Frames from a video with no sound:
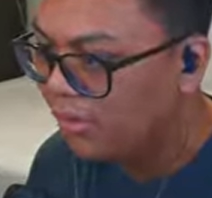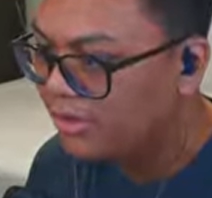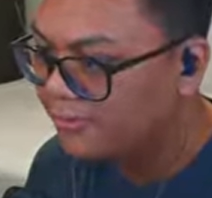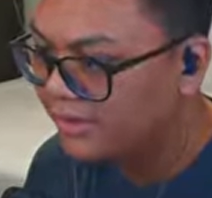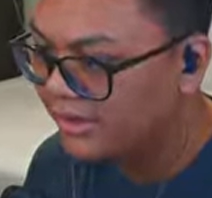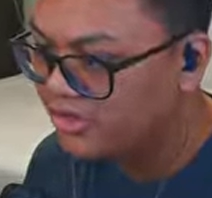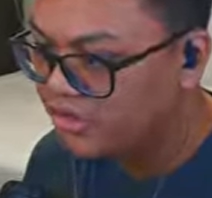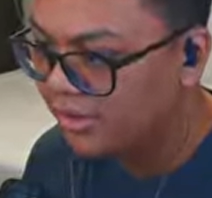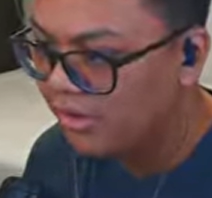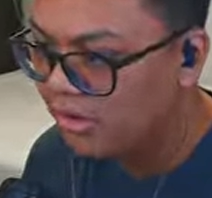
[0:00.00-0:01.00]
or it could be like a
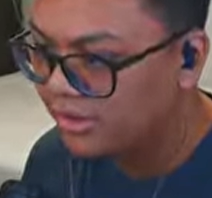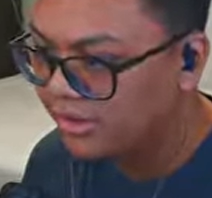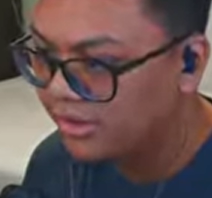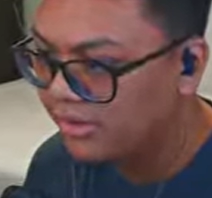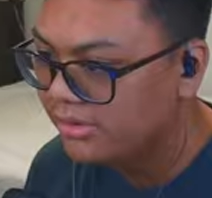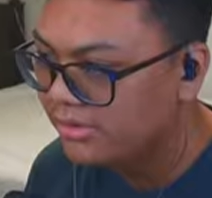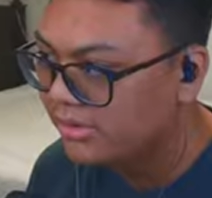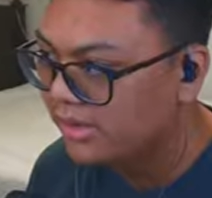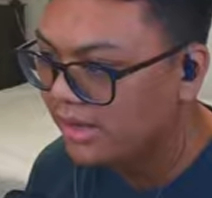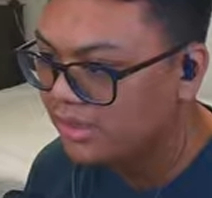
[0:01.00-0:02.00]
Treyarch thing
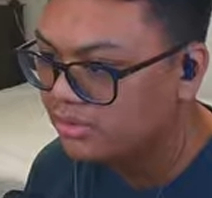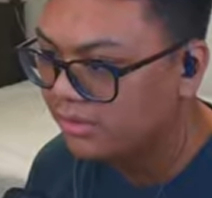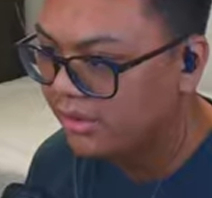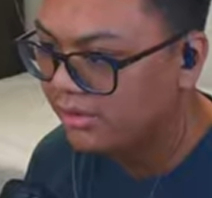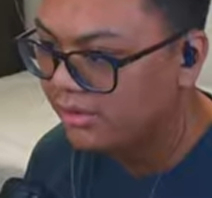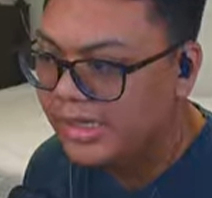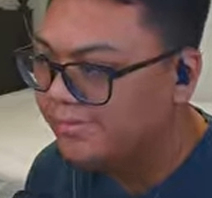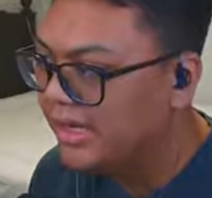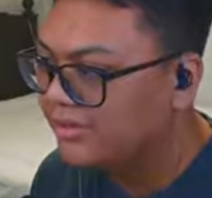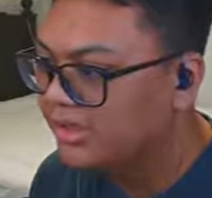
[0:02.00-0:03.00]
as well. yeah,
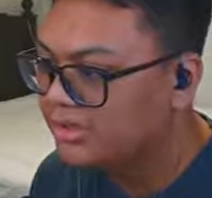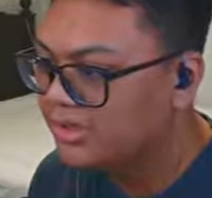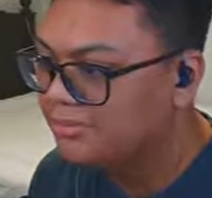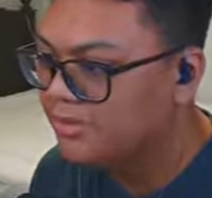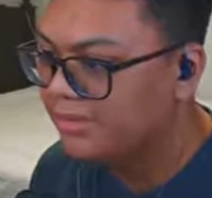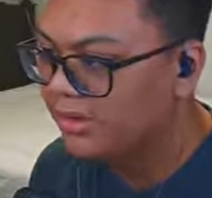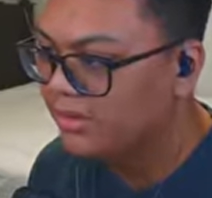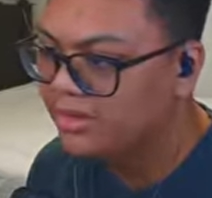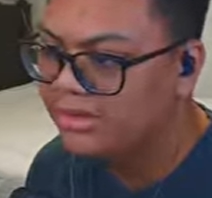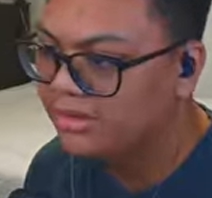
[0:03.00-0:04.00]
my thoughts on movement are
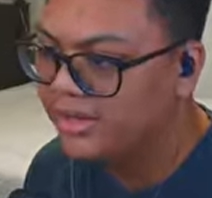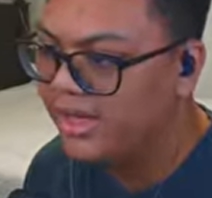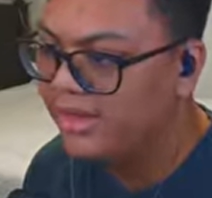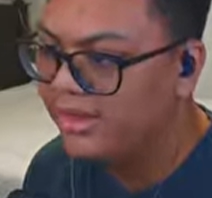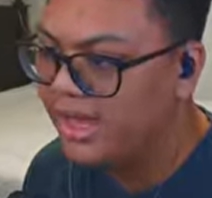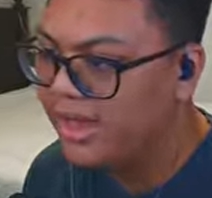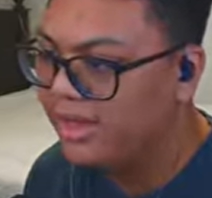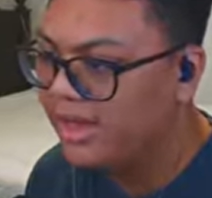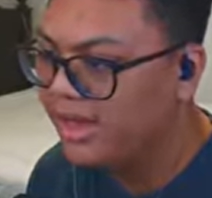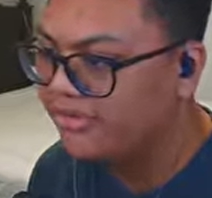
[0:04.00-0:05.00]
literally that
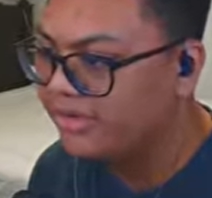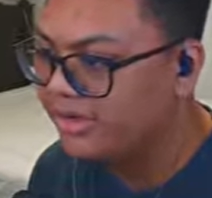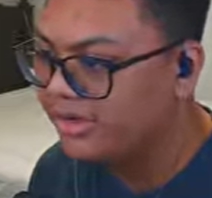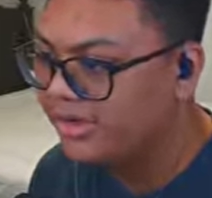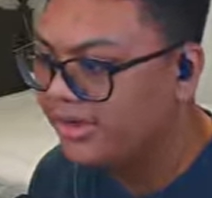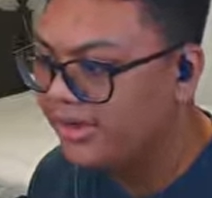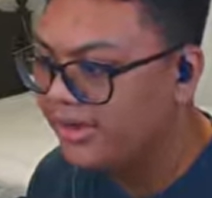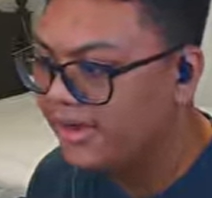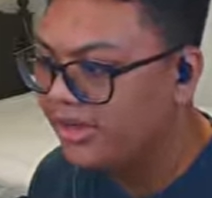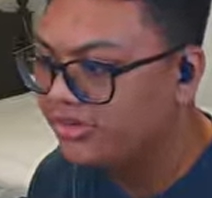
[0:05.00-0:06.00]
it's good.
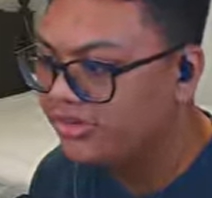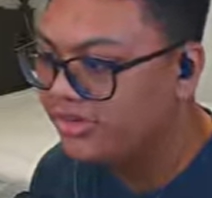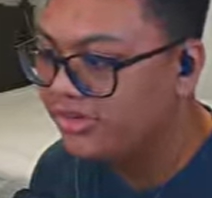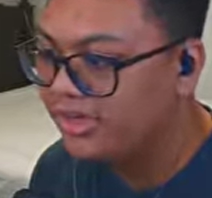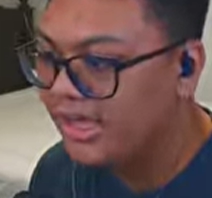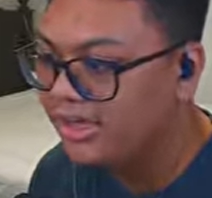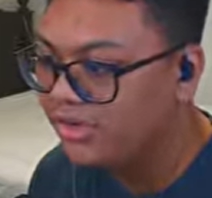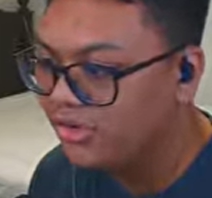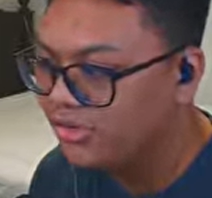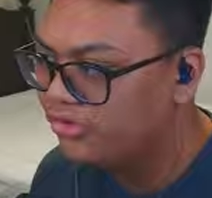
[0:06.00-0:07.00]
It just needs to get
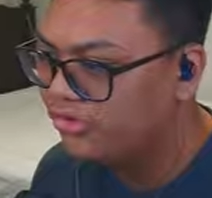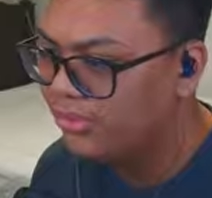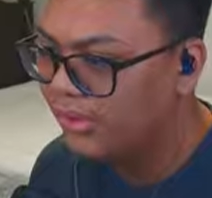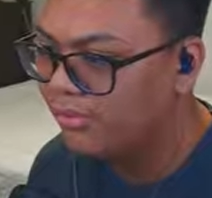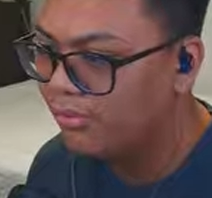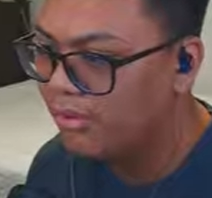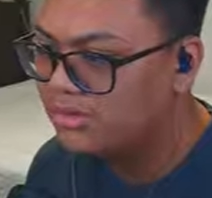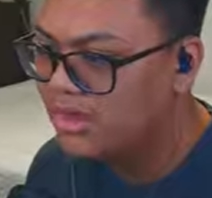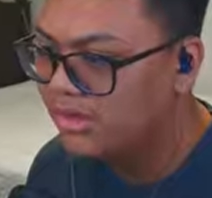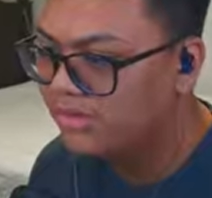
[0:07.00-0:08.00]
used to and
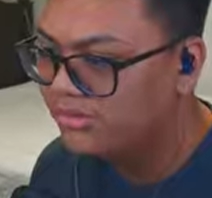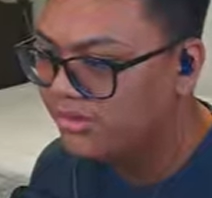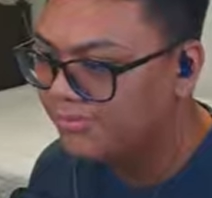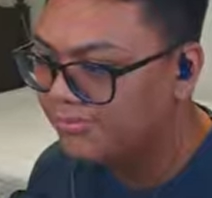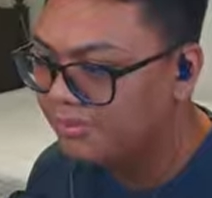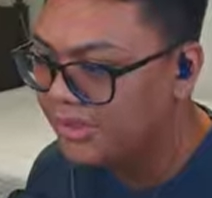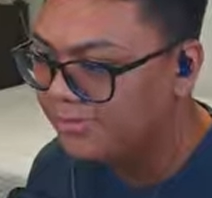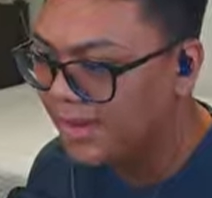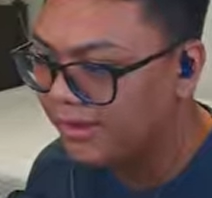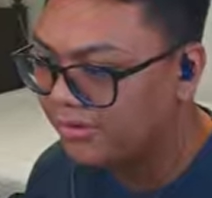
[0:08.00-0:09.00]
worked on to be
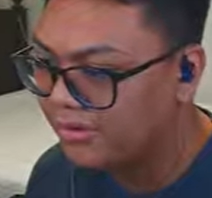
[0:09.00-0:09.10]
better.